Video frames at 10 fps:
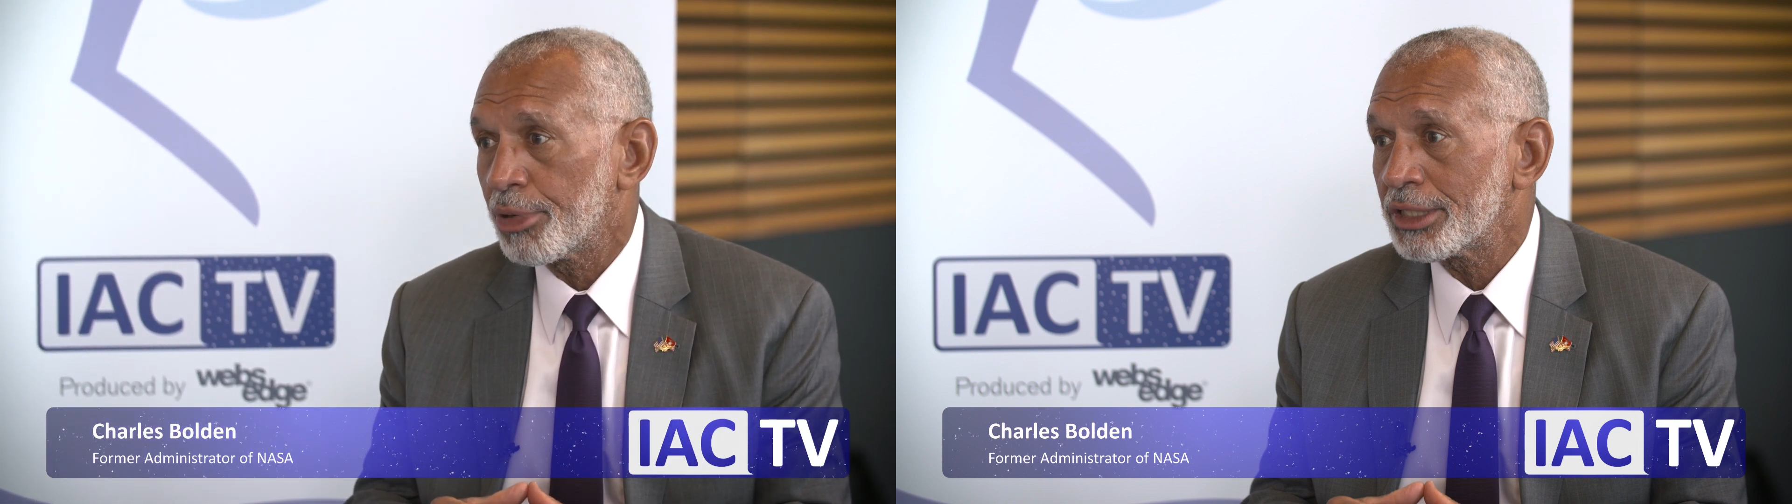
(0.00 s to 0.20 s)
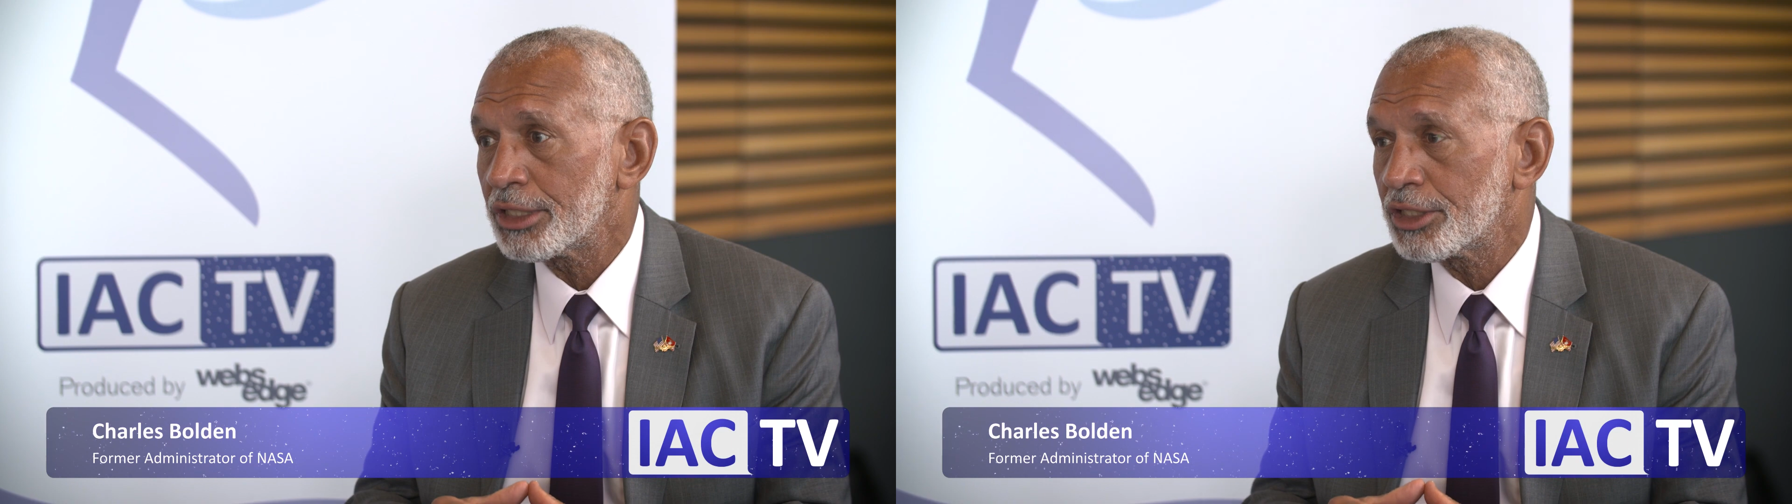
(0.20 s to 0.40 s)

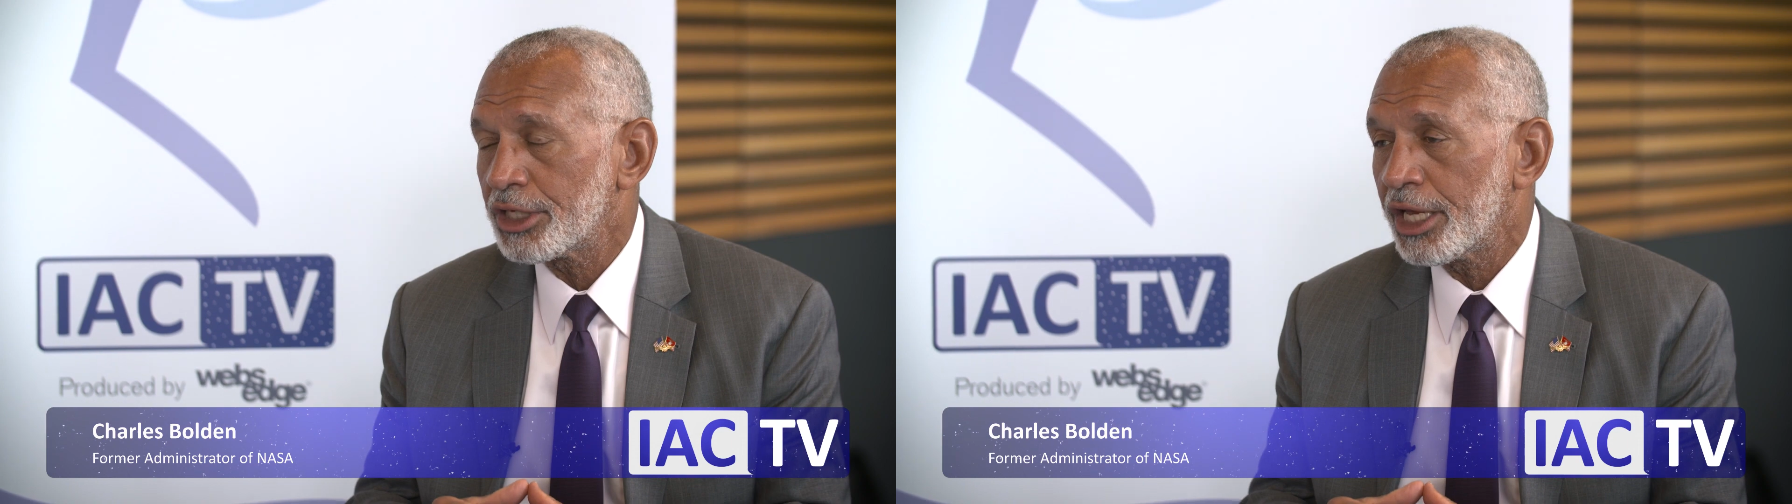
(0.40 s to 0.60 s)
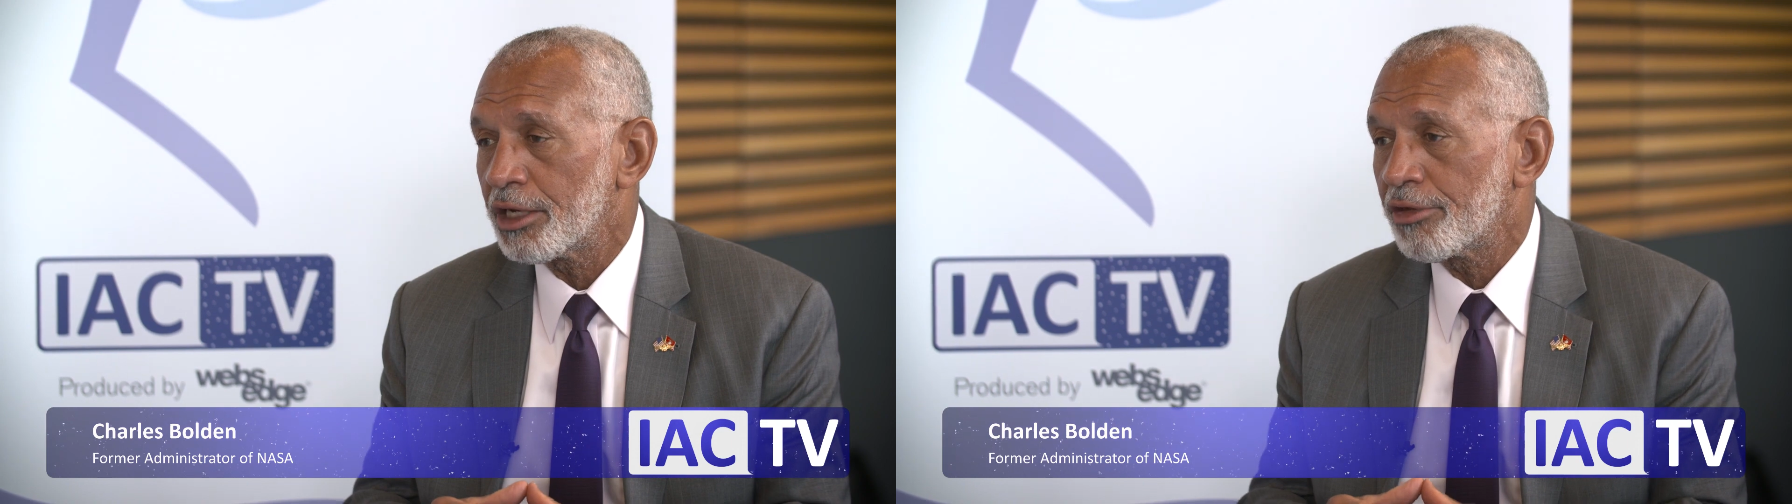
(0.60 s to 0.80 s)
present
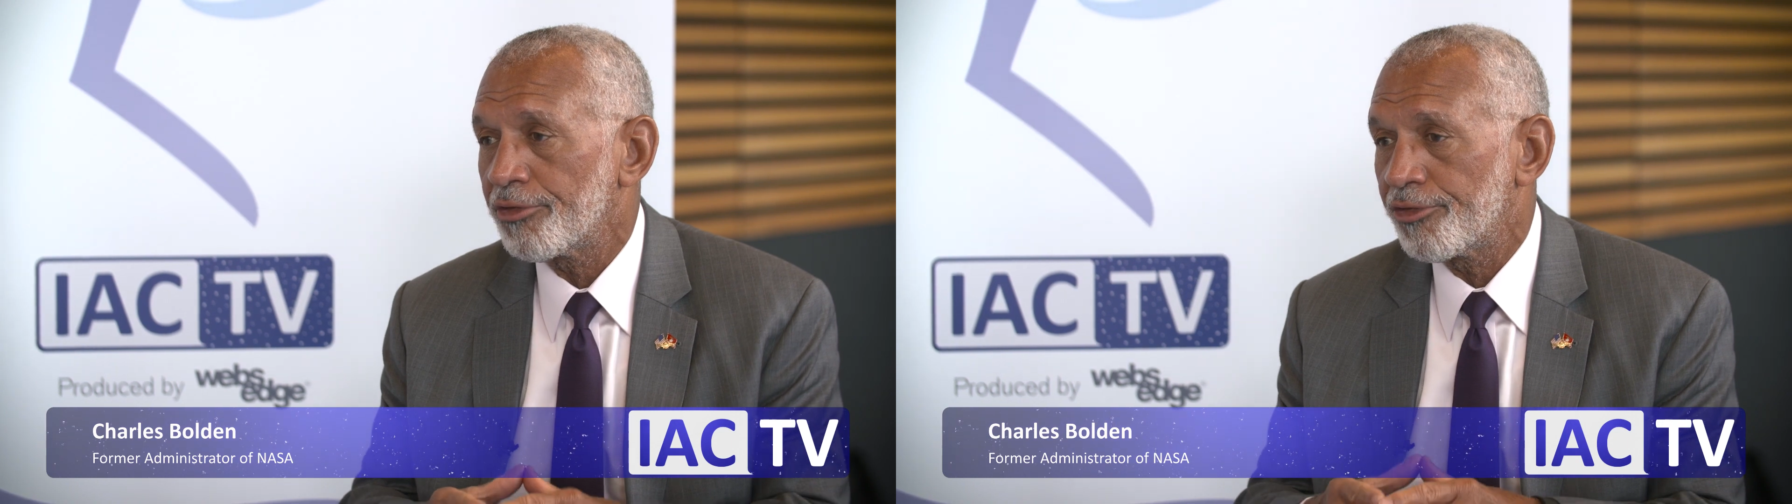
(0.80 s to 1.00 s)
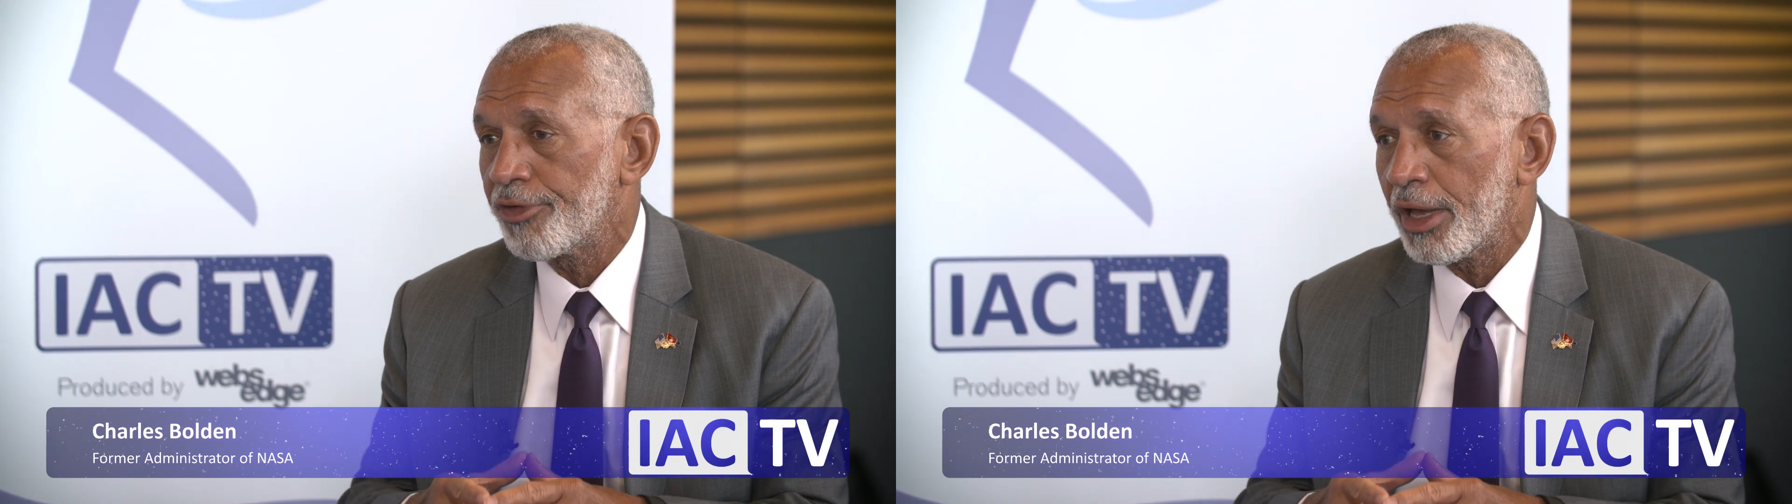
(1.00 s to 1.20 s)
state of